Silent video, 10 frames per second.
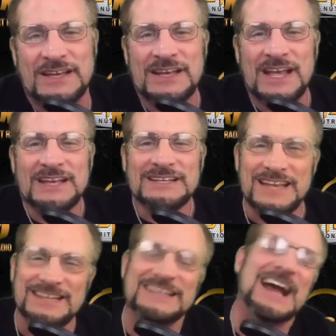He
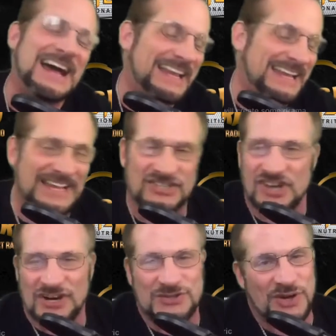gotta get jerked
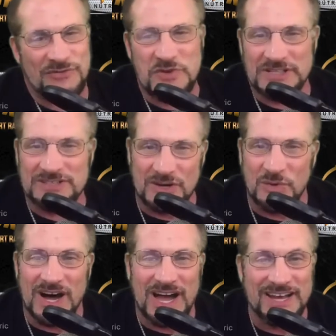off once in a
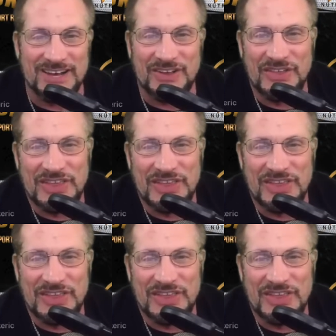while.